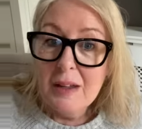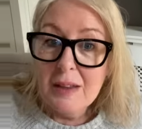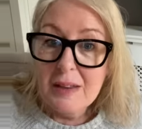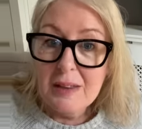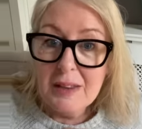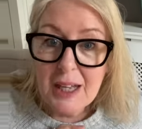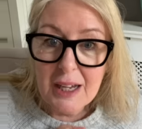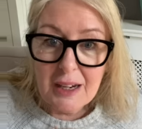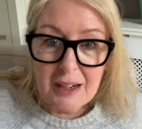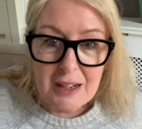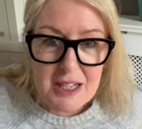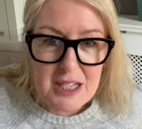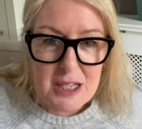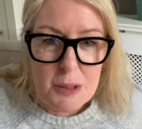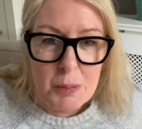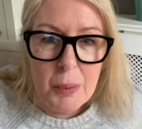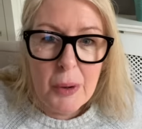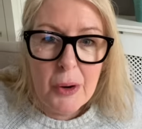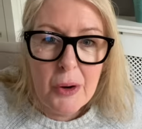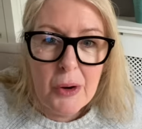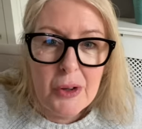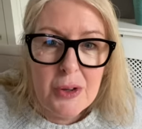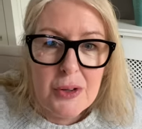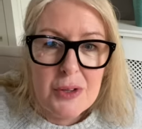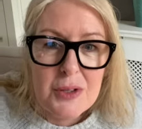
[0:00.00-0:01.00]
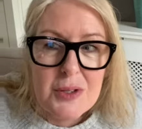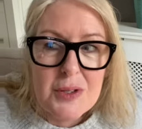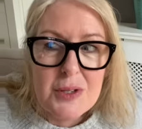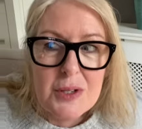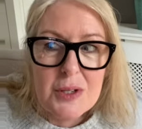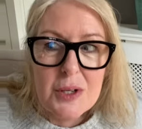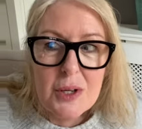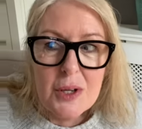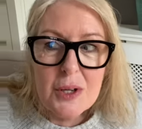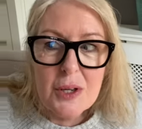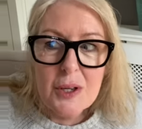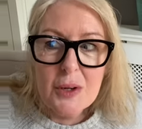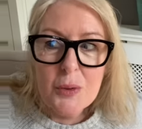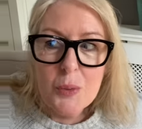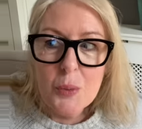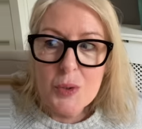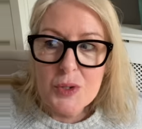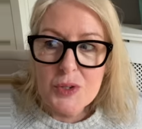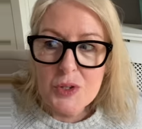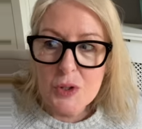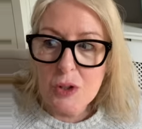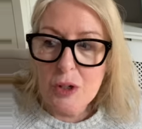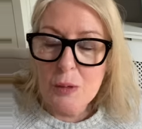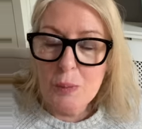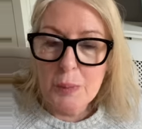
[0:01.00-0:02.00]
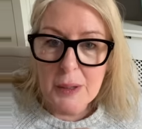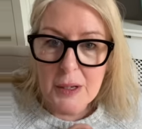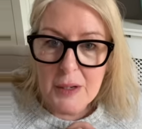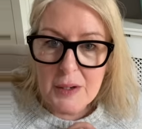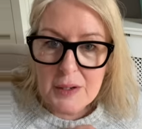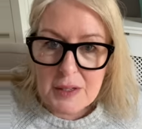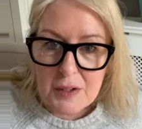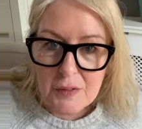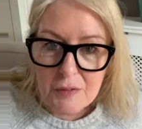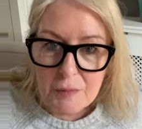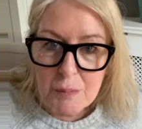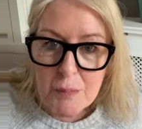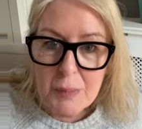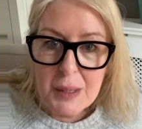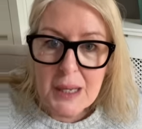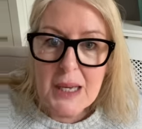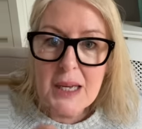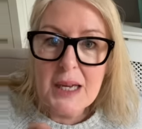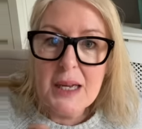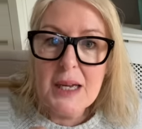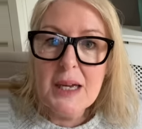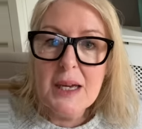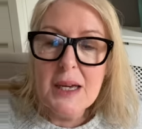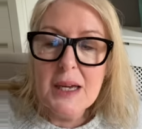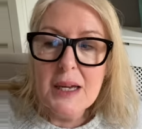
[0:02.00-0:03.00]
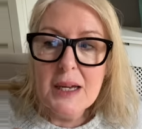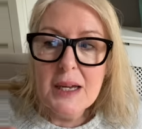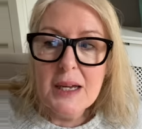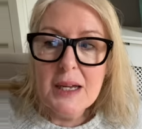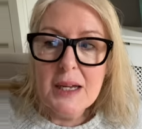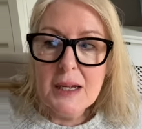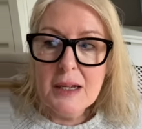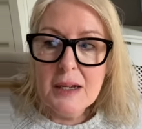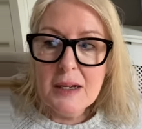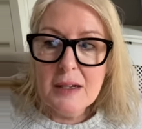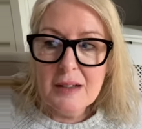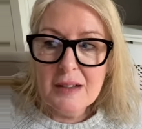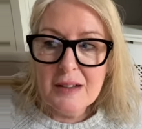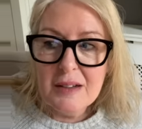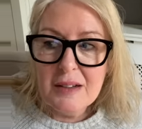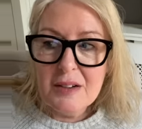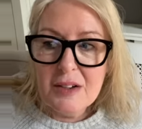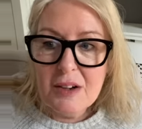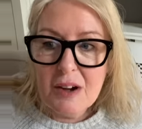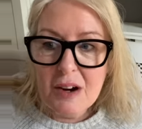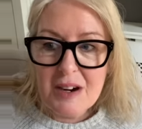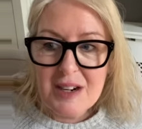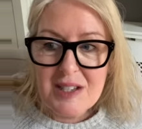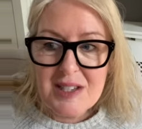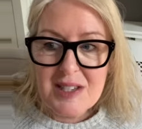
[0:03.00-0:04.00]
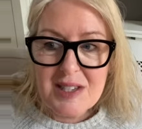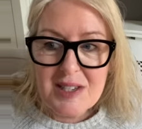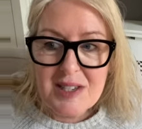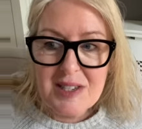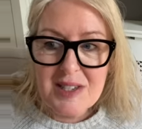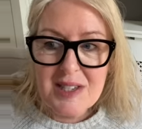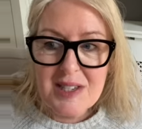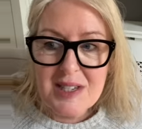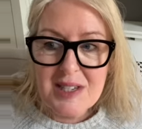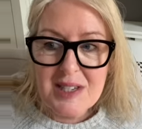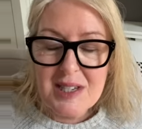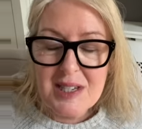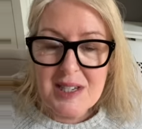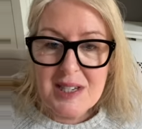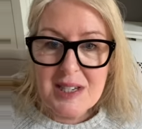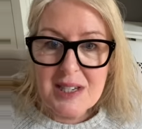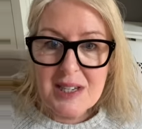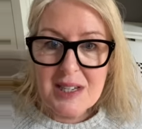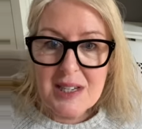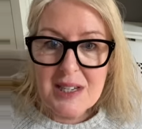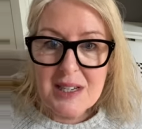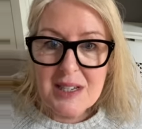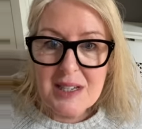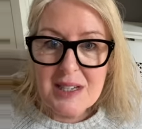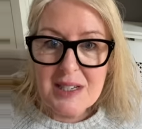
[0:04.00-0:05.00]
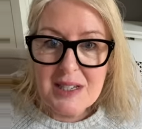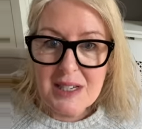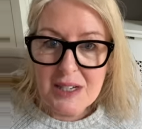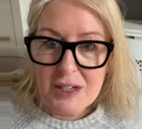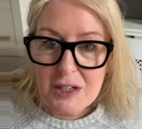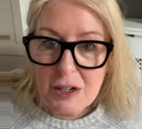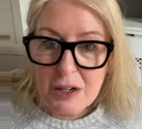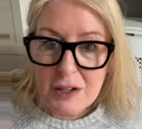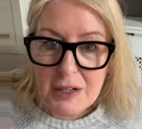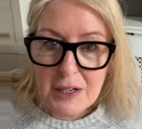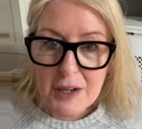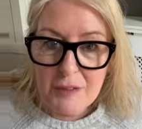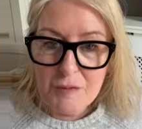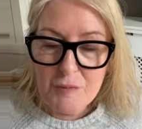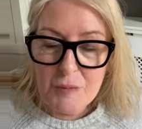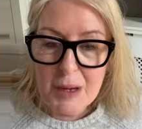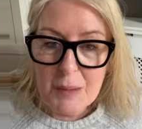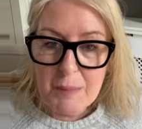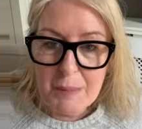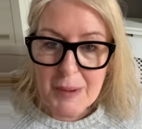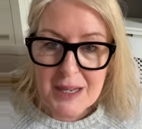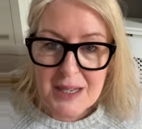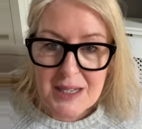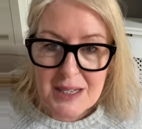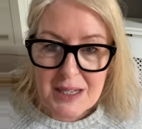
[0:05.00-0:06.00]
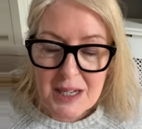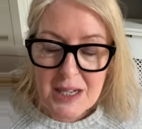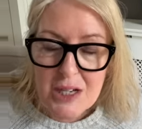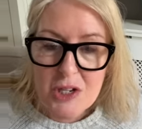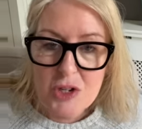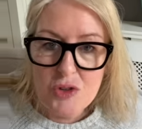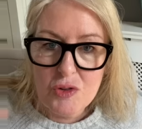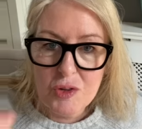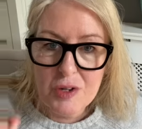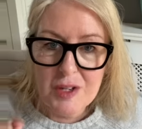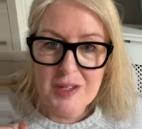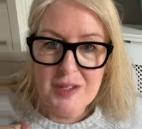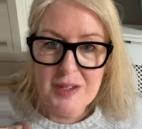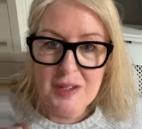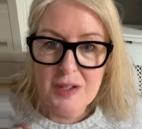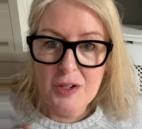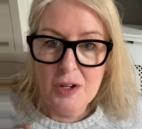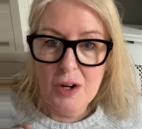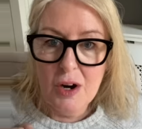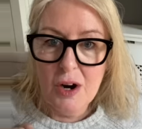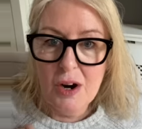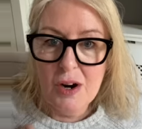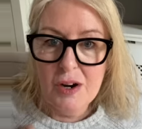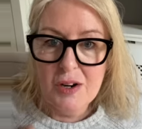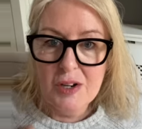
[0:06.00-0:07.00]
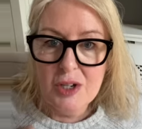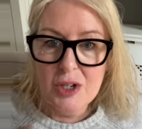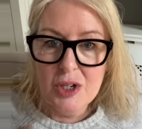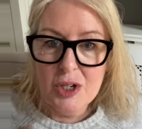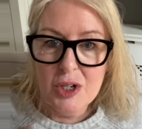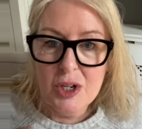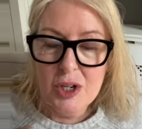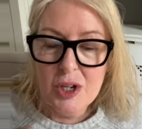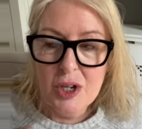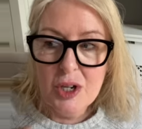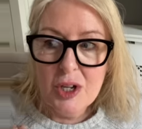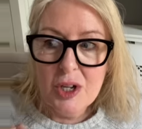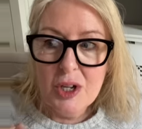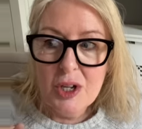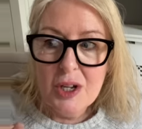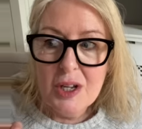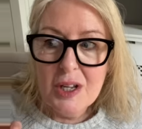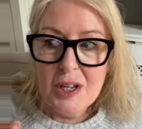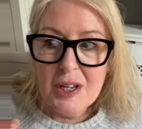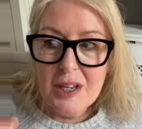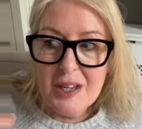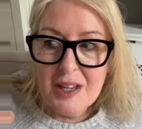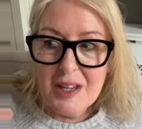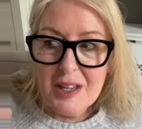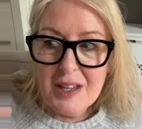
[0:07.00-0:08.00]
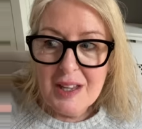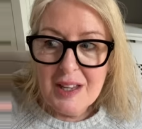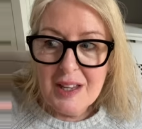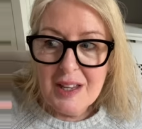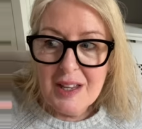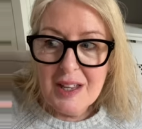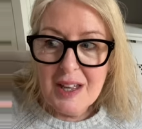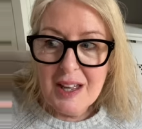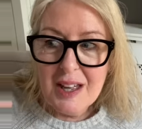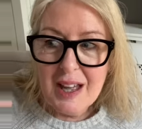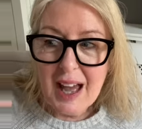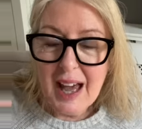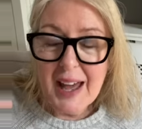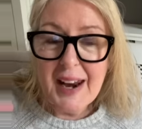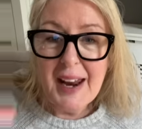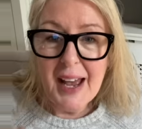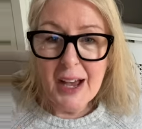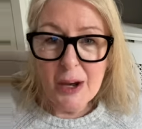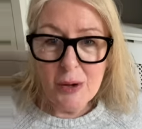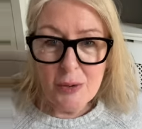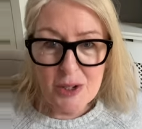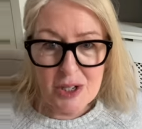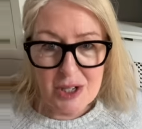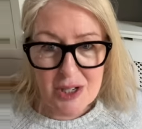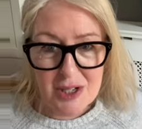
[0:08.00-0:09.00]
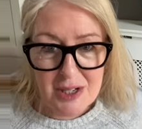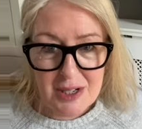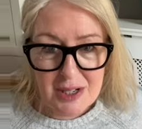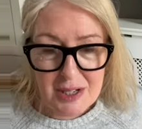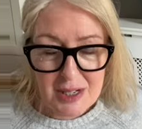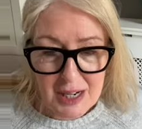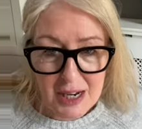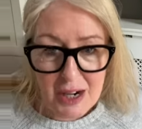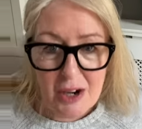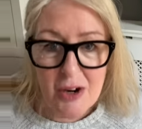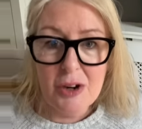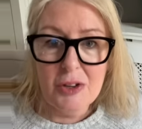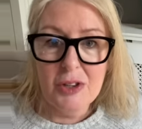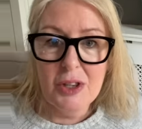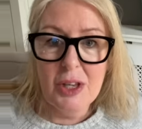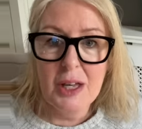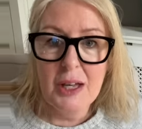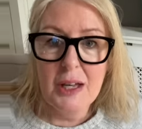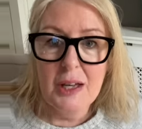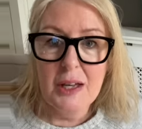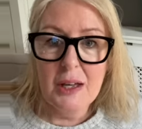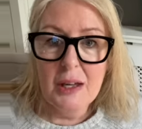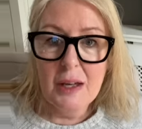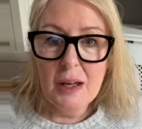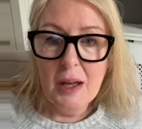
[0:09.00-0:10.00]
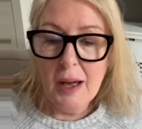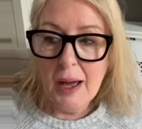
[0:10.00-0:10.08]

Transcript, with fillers: That experience was good because of me. The narcissist did not have my best interests at heart. And how dare they?